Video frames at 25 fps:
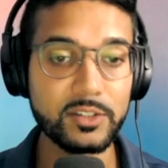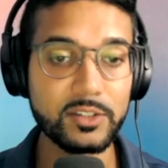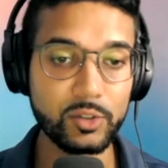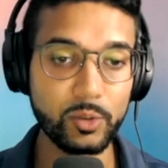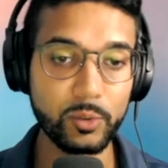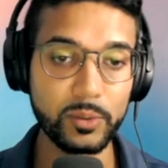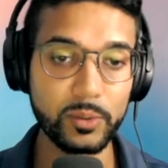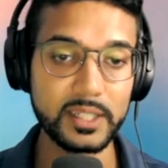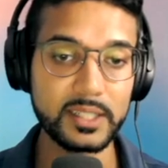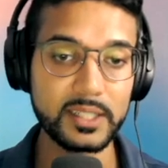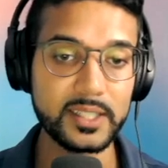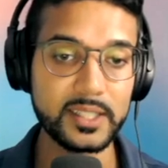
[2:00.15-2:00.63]

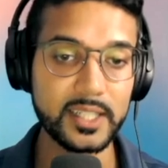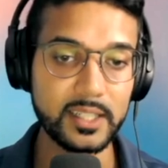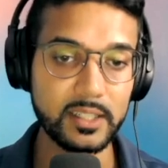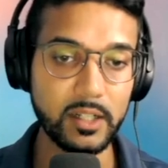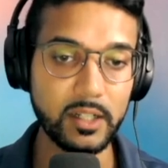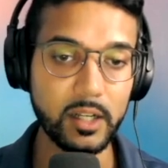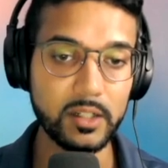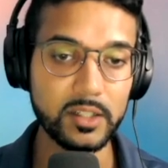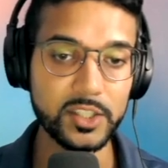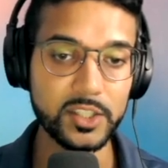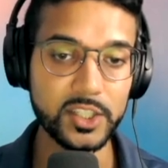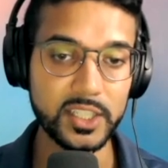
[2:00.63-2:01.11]
scoring
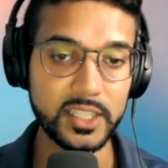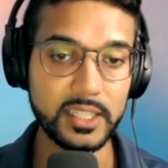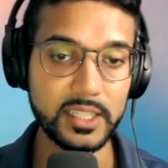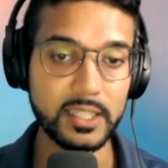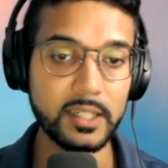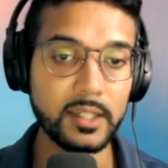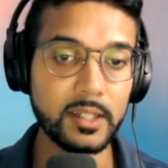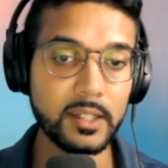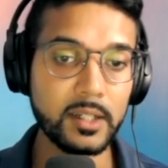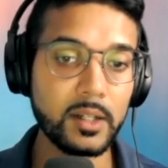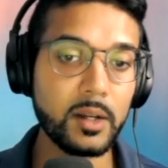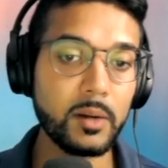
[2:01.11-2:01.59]
technology,
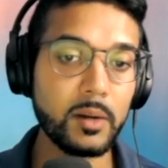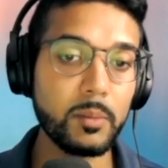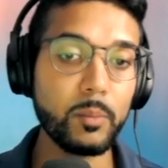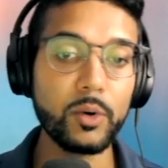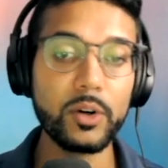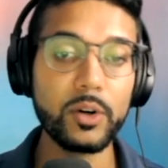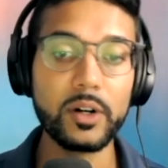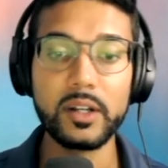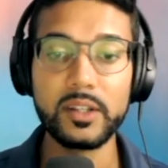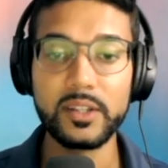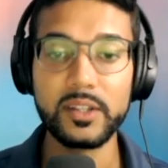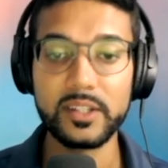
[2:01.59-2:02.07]

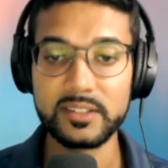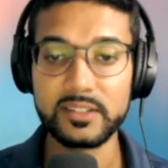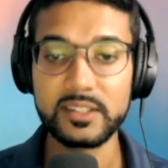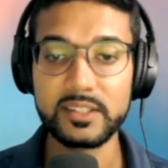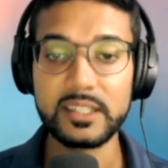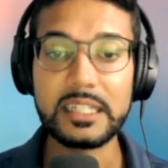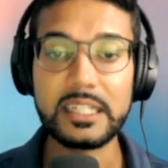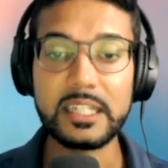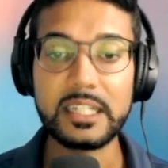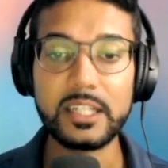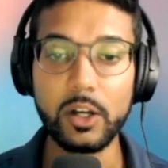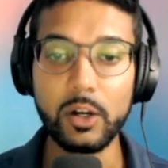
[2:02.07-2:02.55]
Mora, the
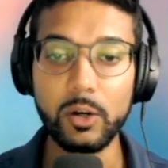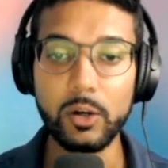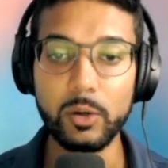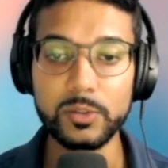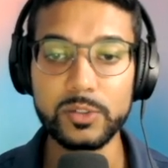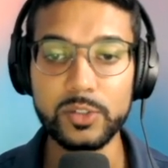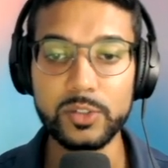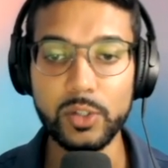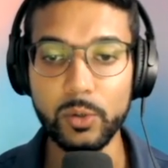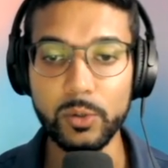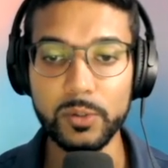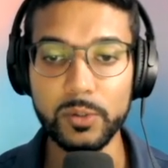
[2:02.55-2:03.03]
CEO,
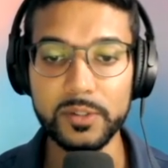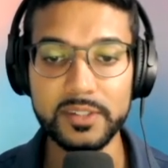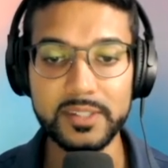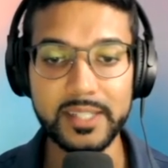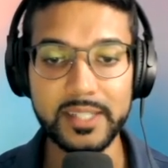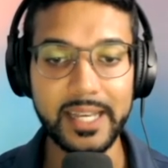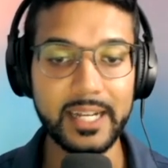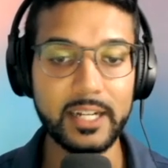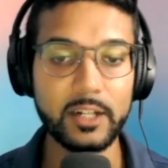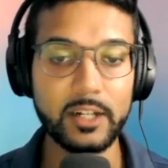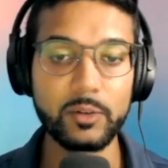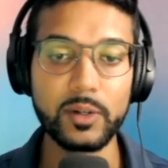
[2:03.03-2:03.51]
told
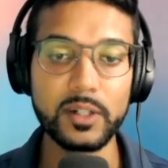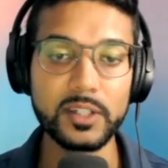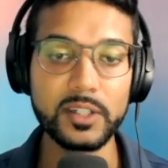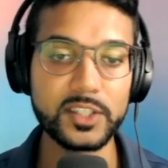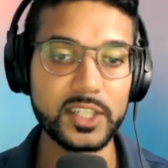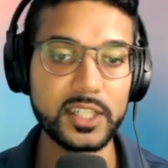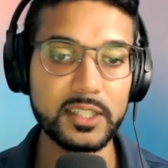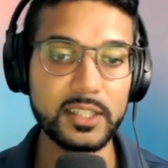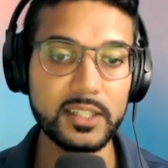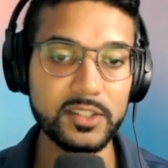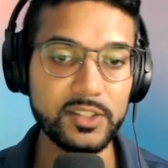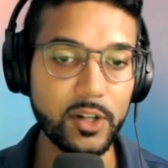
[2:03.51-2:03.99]
TechCrunch
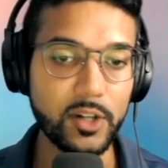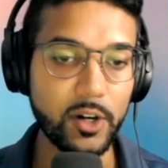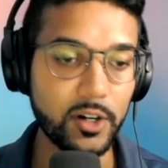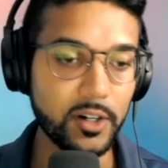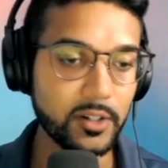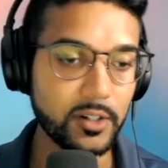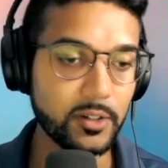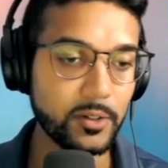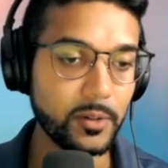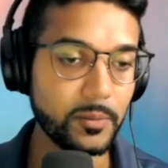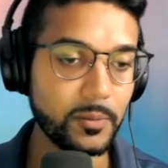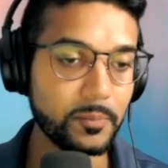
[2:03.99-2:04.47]
in this
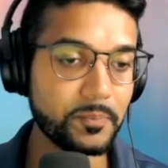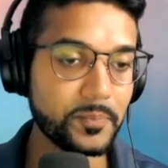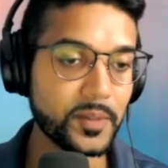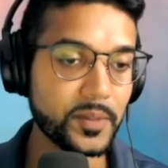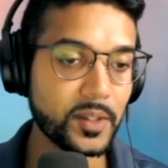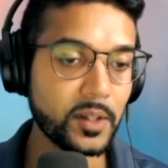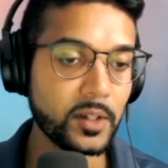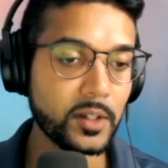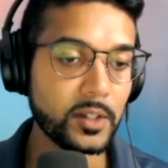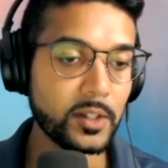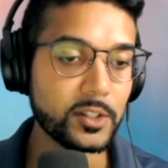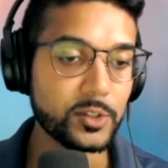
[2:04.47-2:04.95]
article.
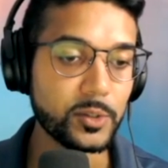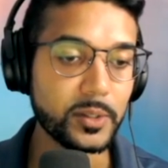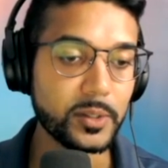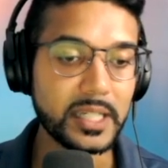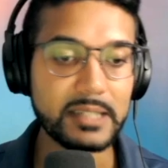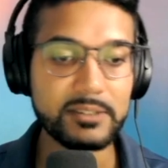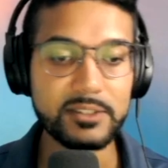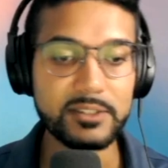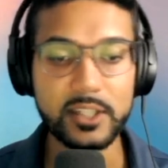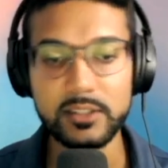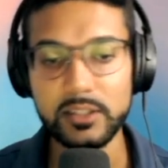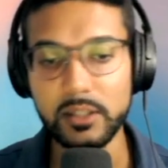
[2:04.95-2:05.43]
So it
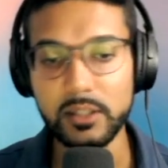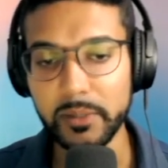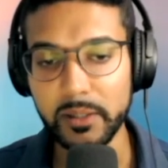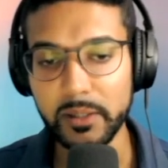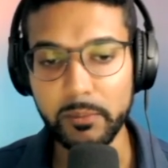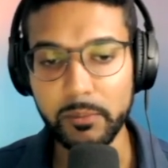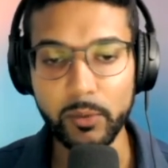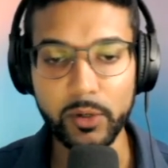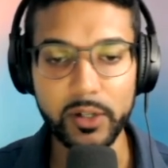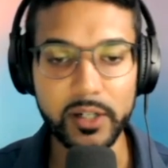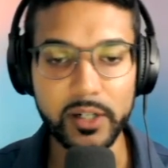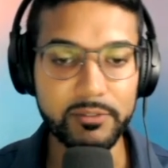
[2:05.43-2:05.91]
gives us a
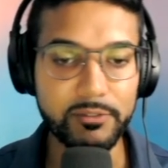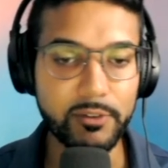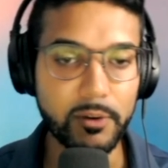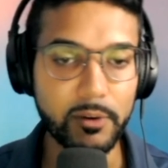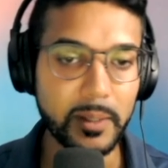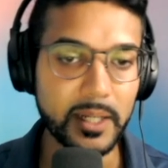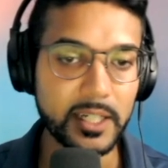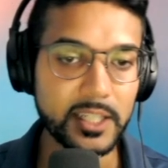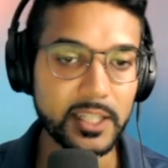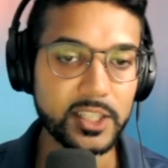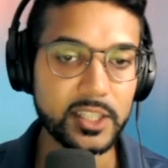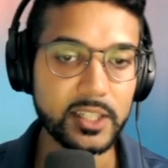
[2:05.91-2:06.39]
bit more
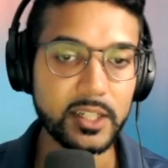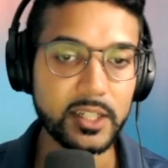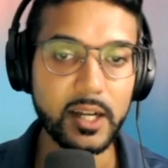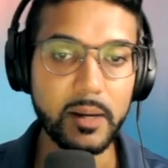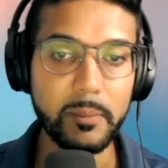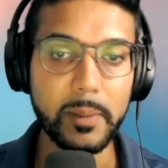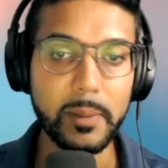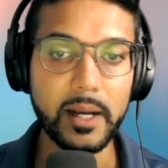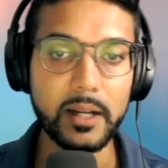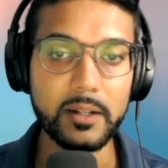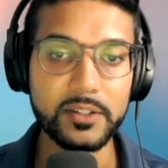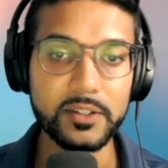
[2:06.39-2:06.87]
information
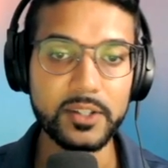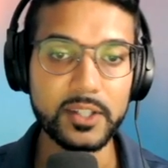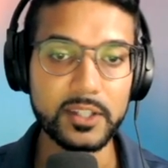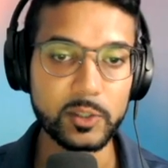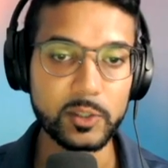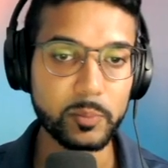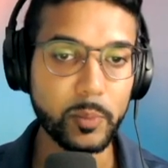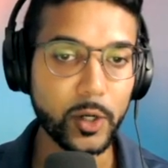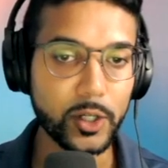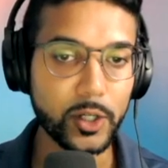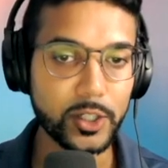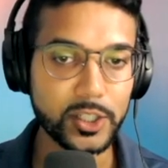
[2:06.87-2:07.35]
about
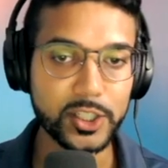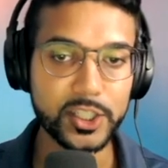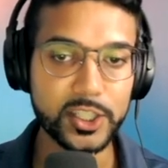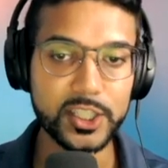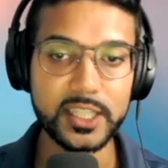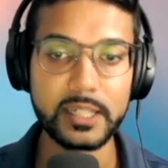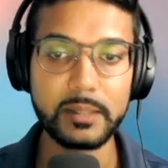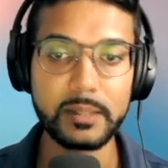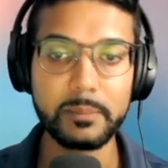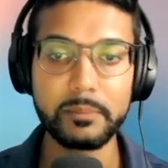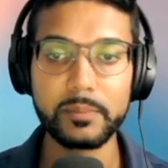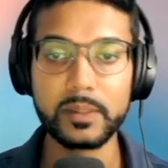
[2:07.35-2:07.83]
this
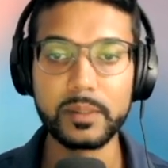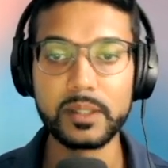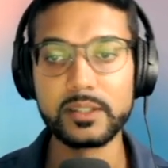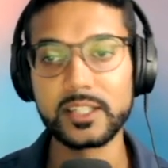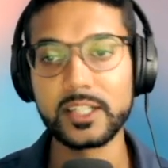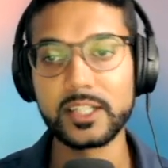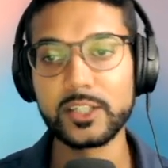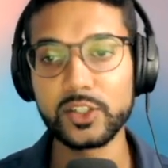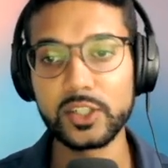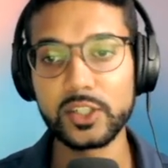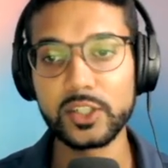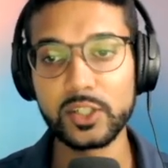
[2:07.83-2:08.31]
partnership,
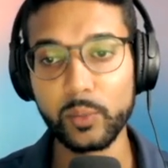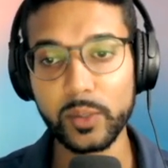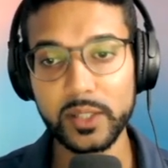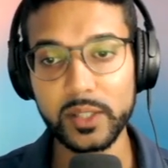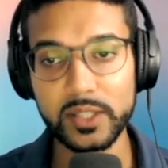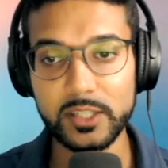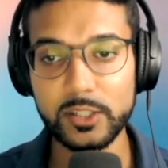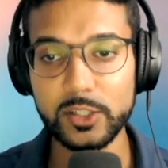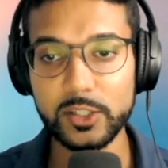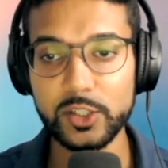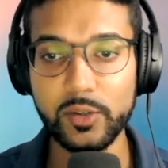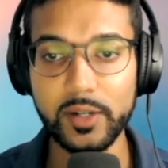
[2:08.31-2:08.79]
essentially what
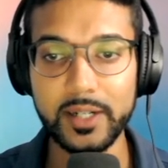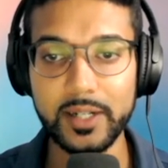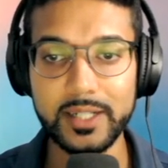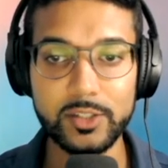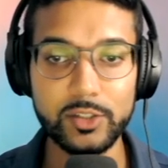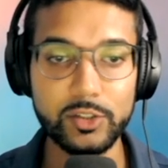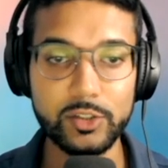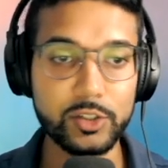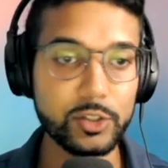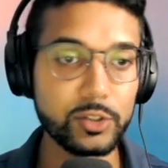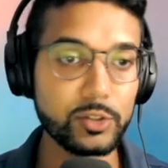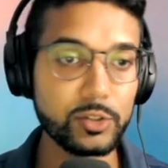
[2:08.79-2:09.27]
they're trying
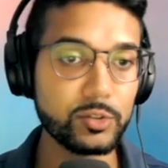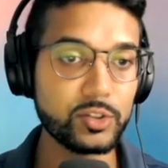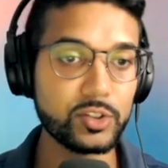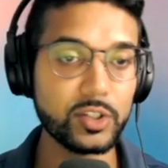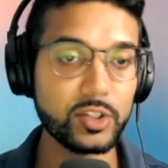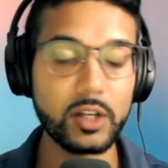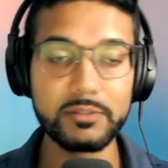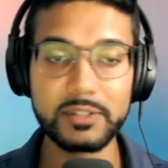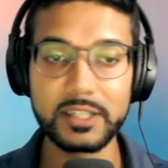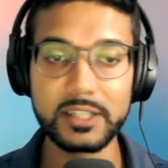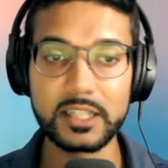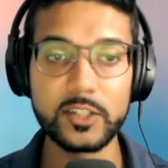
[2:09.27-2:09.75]
to do,
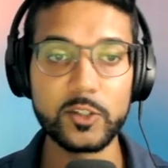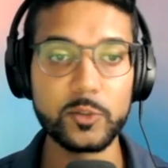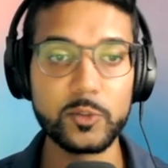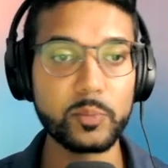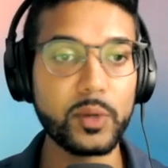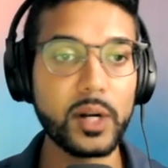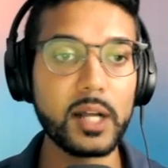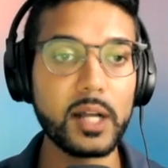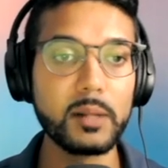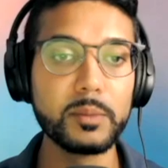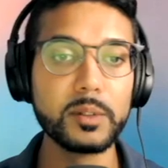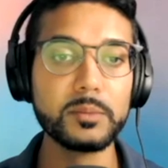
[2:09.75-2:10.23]
solving these
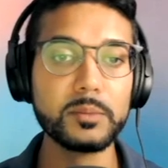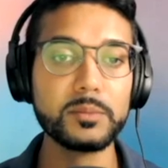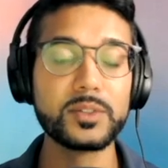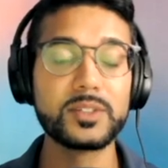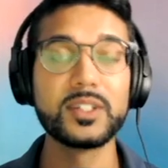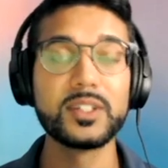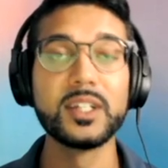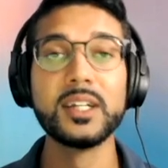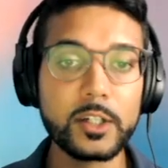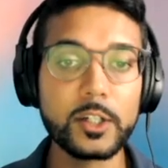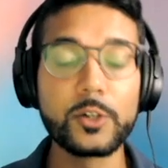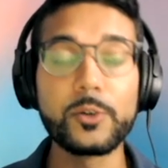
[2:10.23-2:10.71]

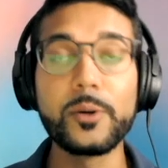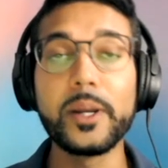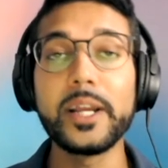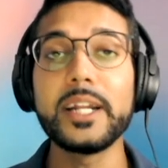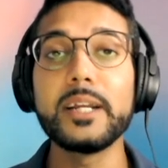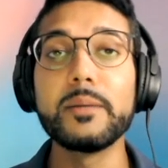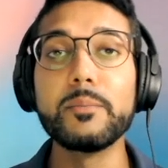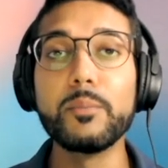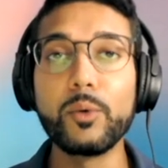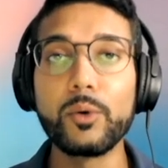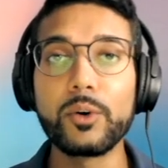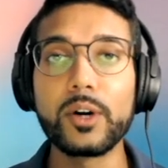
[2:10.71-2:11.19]
problems,
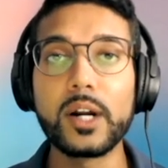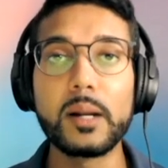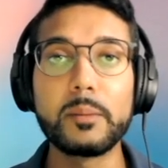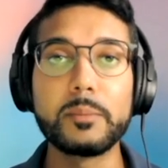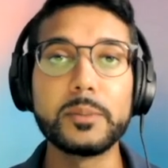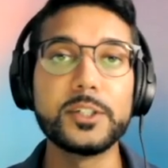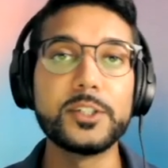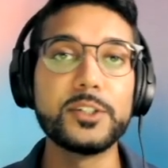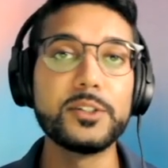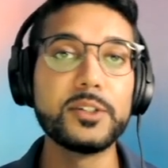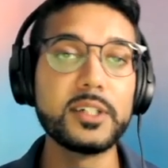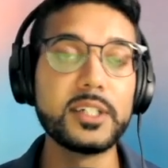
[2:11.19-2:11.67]
creating more
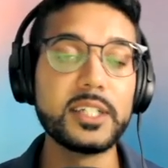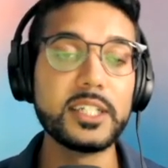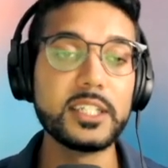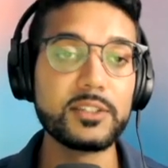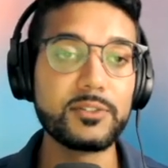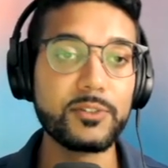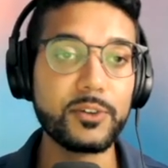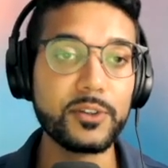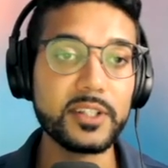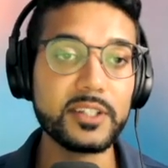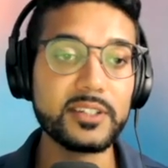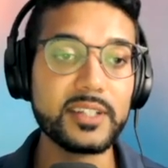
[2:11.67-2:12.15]
opportunities
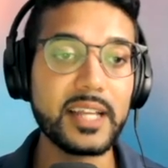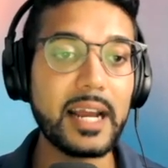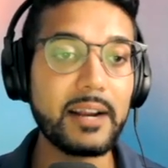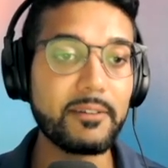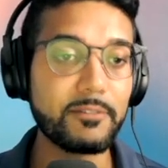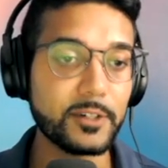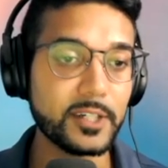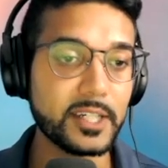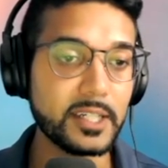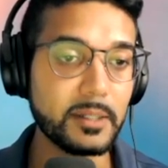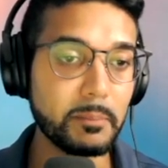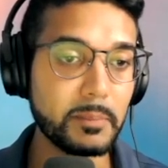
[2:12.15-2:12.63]
for these
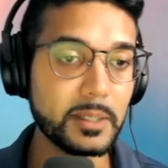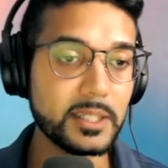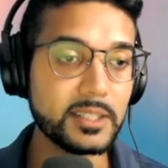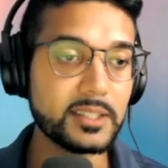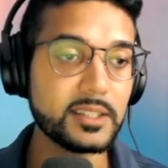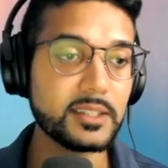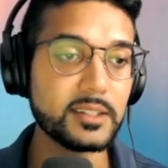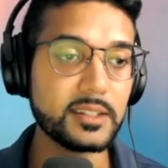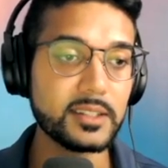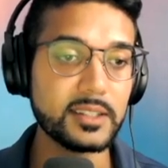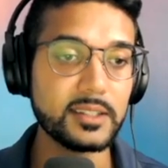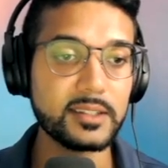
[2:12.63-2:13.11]
African
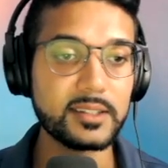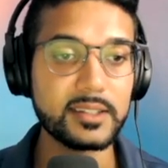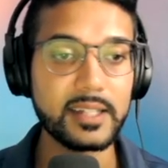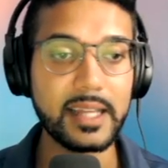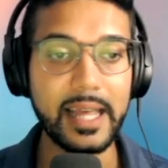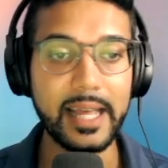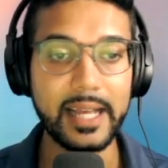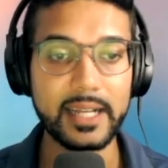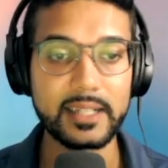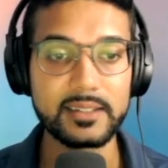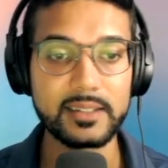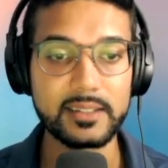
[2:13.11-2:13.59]
businesses
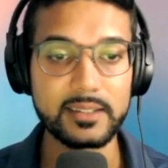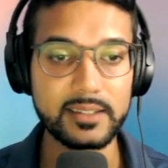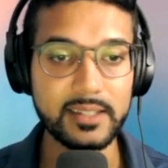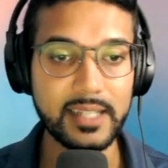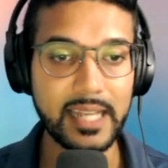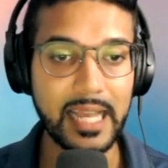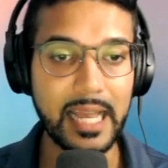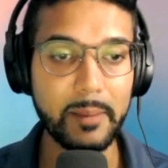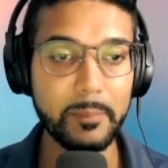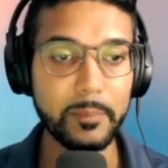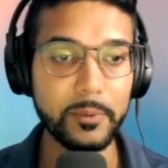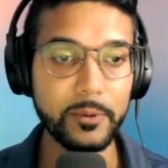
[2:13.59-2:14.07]
to access
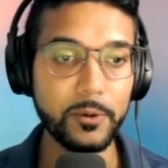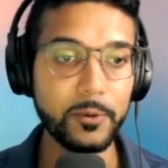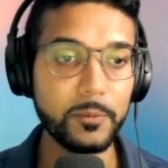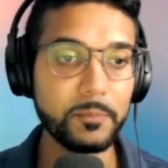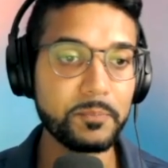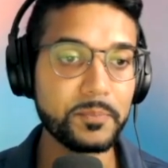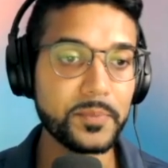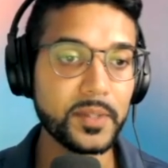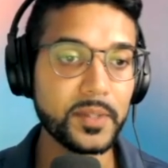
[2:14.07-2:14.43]
capital.